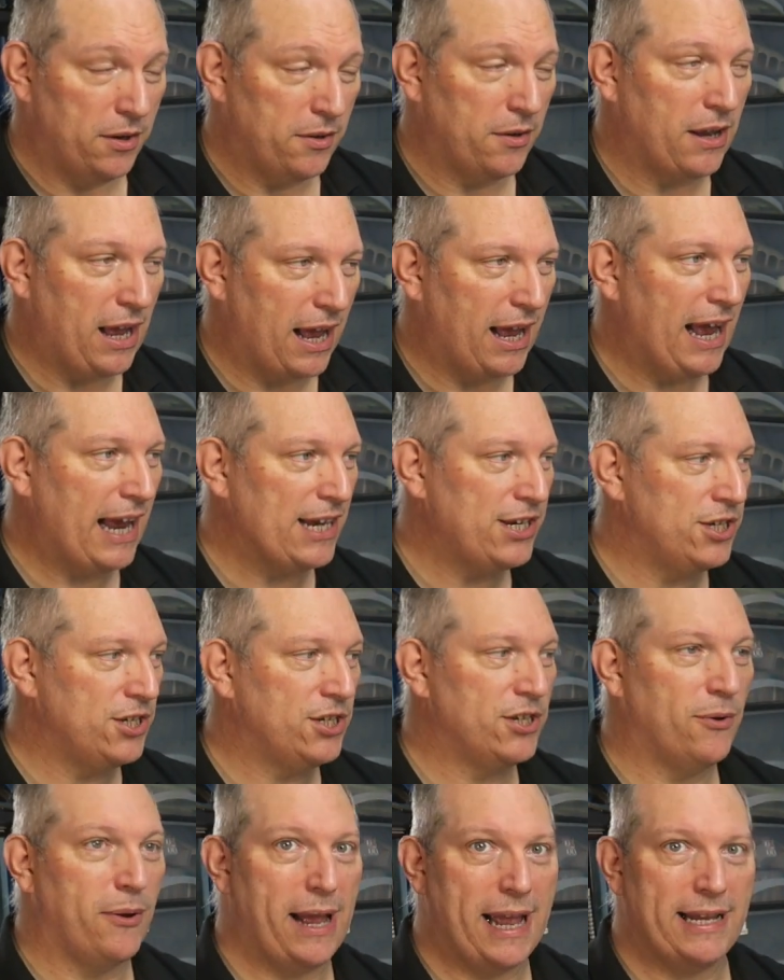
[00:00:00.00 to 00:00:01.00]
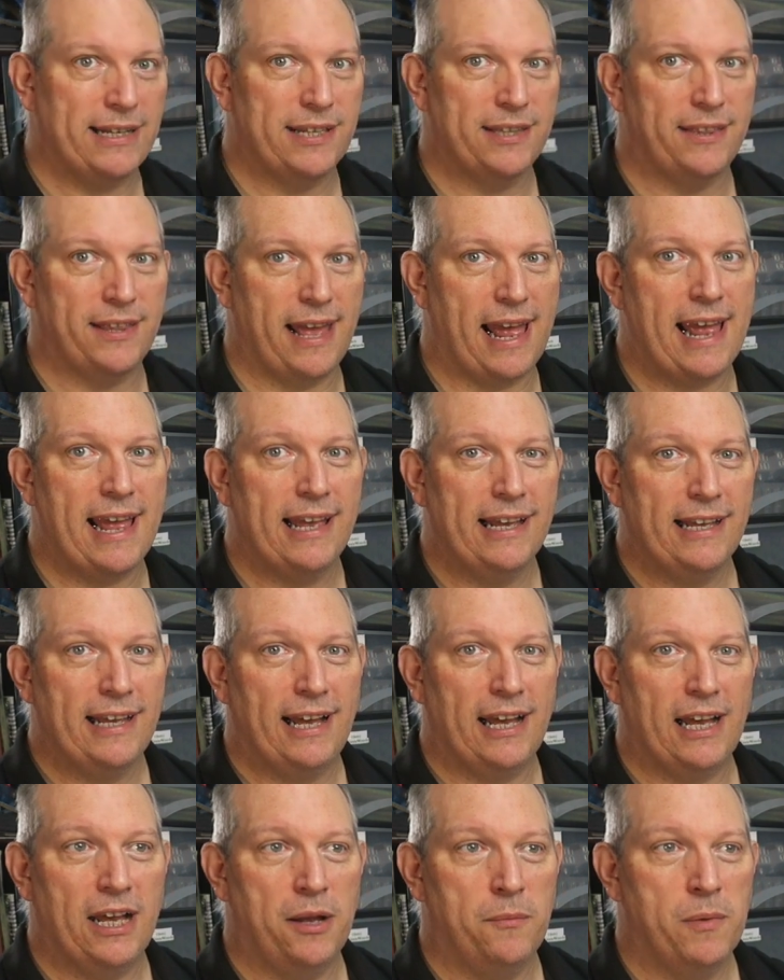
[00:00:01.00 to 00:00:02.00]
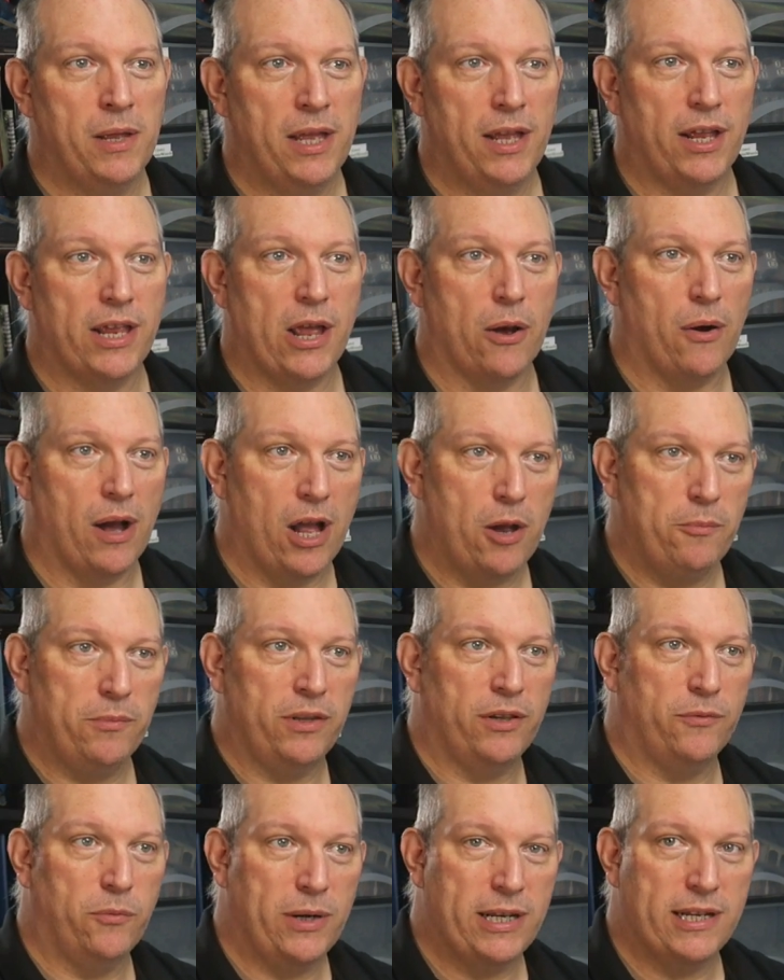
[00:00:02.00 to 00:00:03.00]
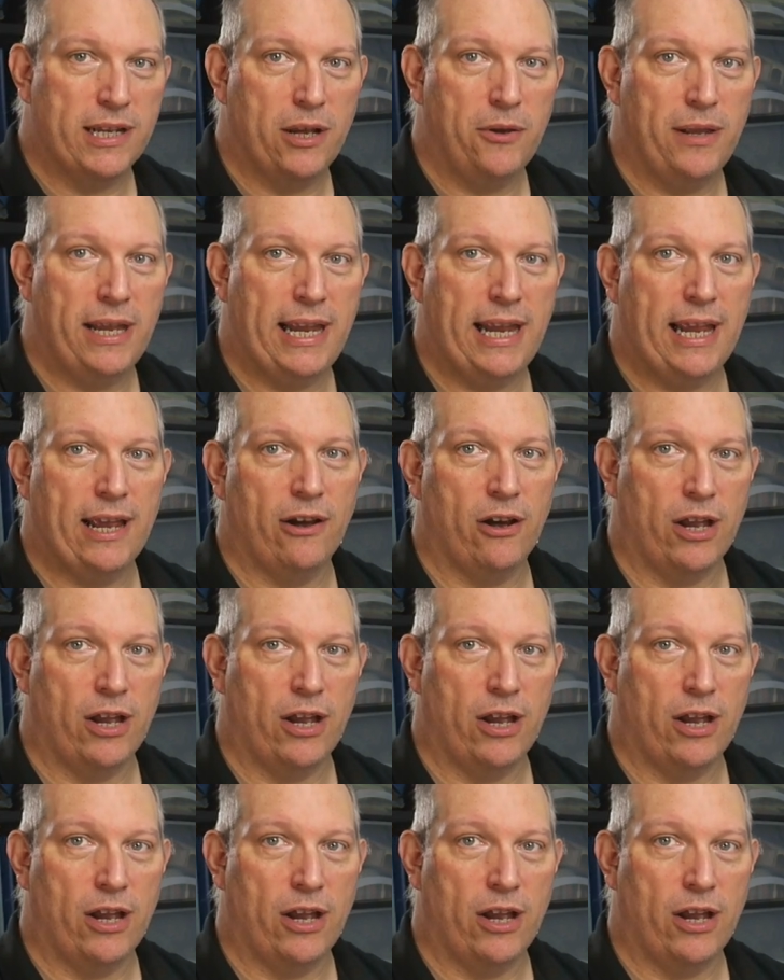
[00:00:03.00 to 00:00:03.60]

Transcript: hasten to add that, you know, I open the window here.